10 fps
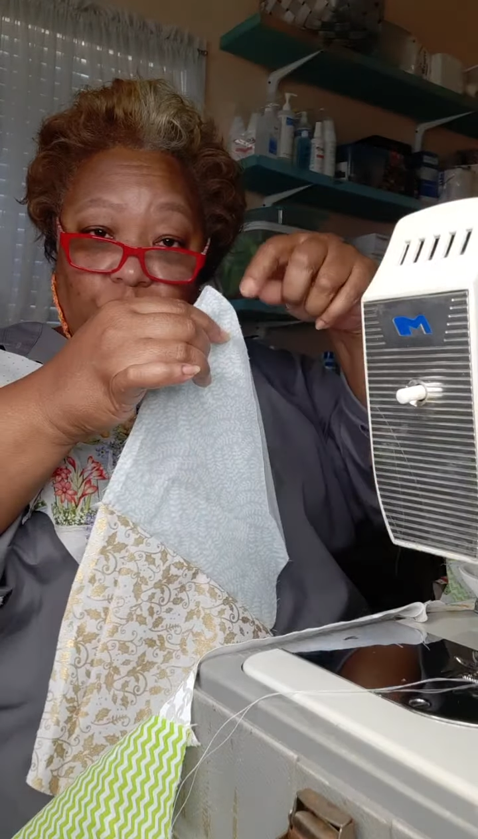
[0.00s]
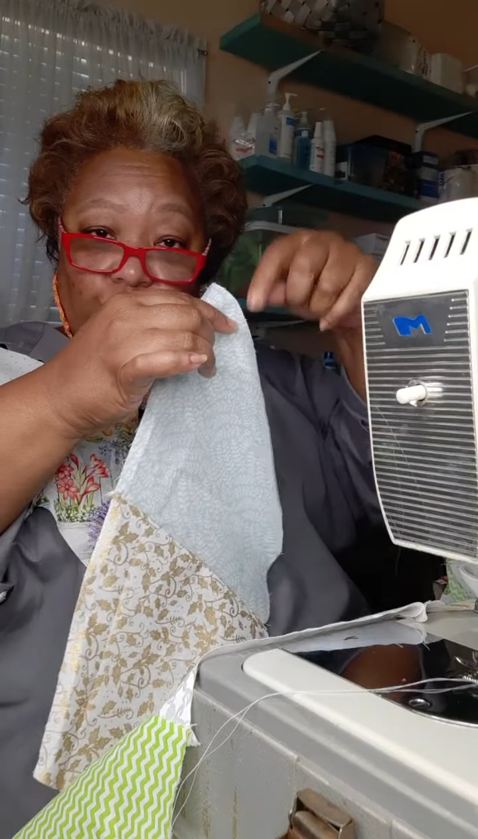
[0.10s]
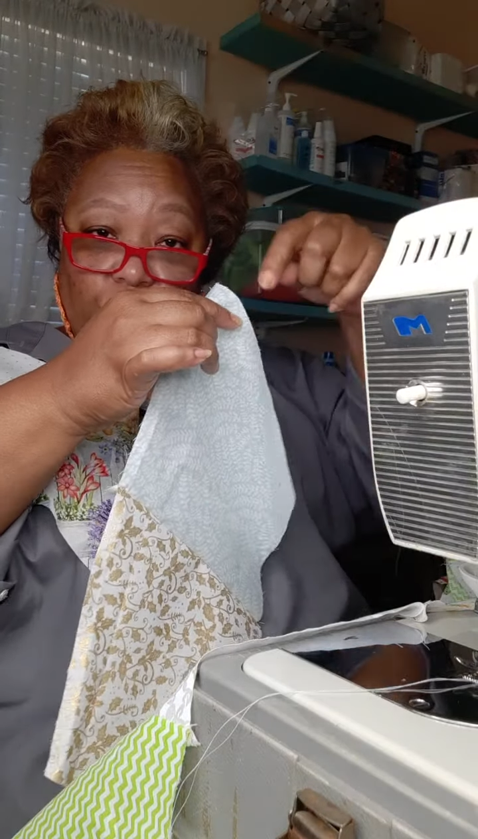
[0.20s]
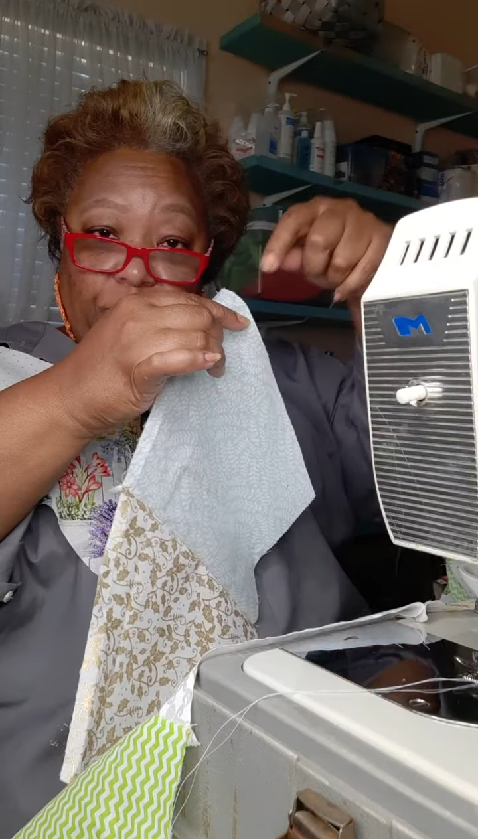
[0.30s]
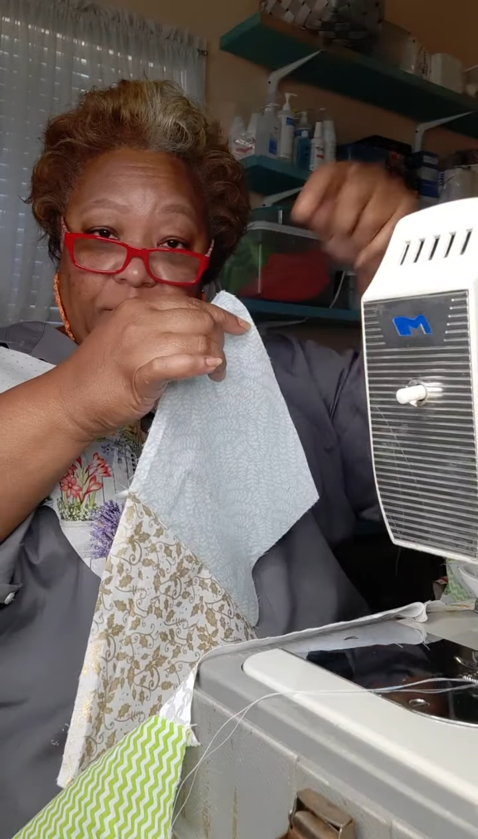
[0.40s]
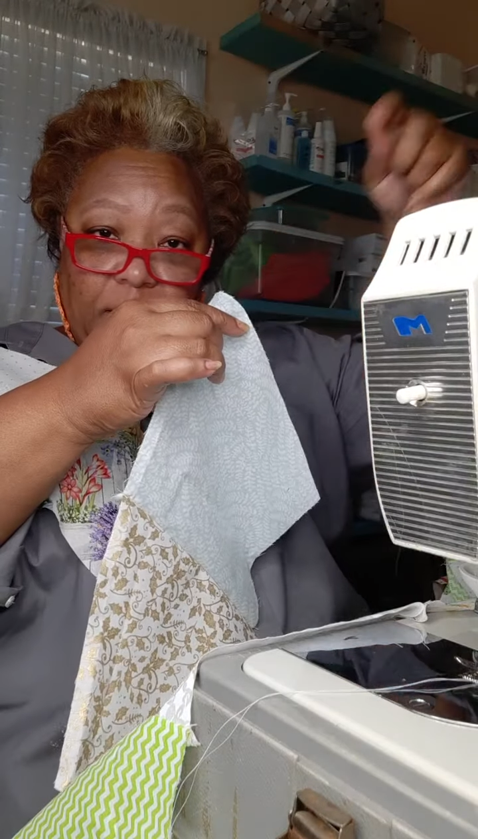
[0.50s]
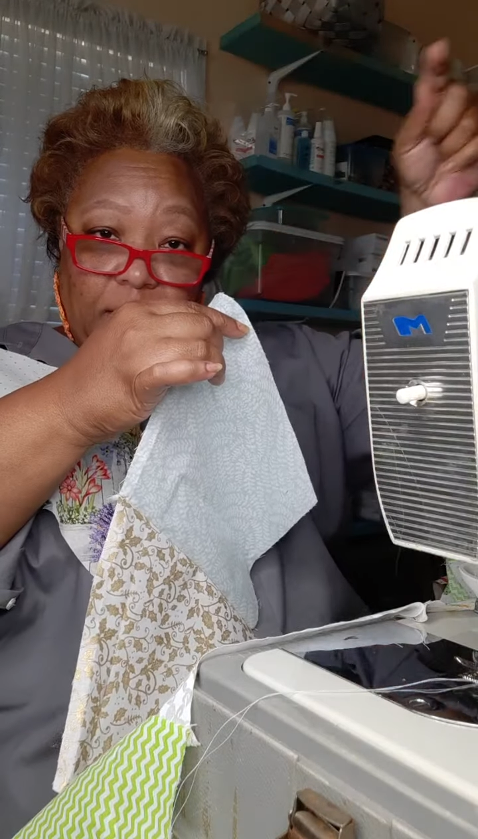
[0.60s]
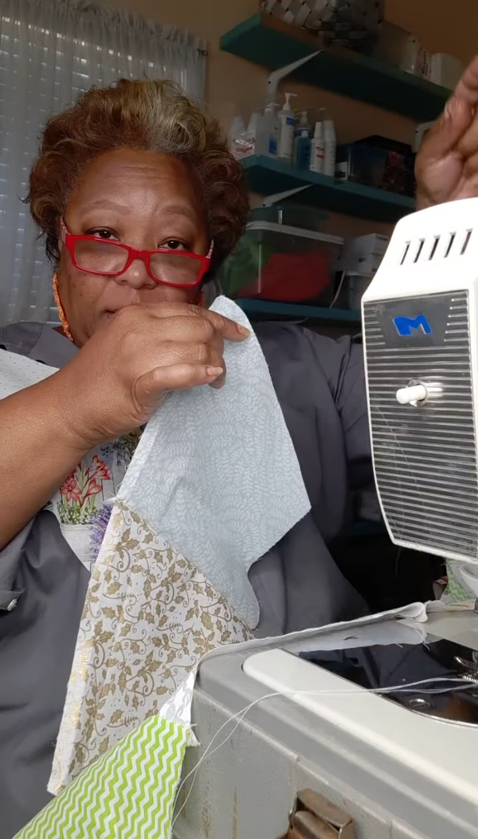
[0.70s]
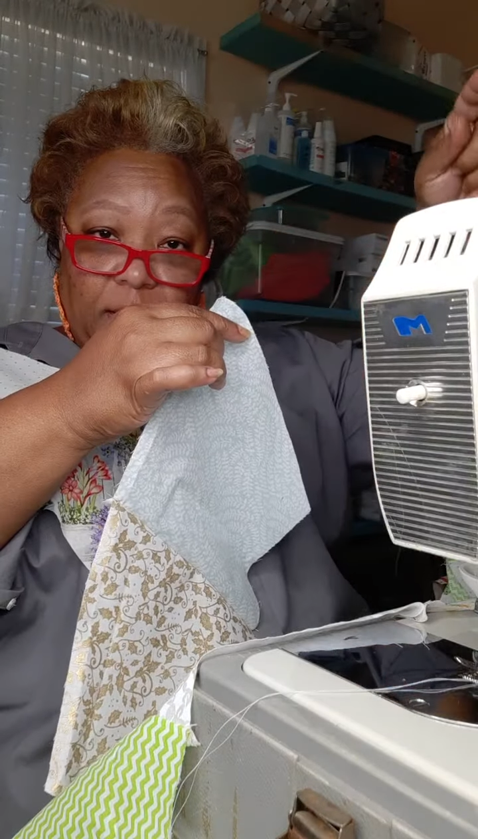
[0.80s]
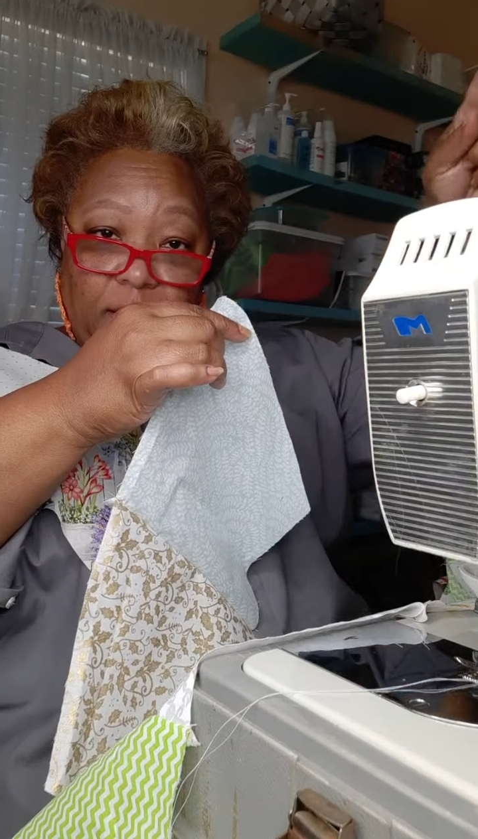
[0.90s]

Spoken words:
this way.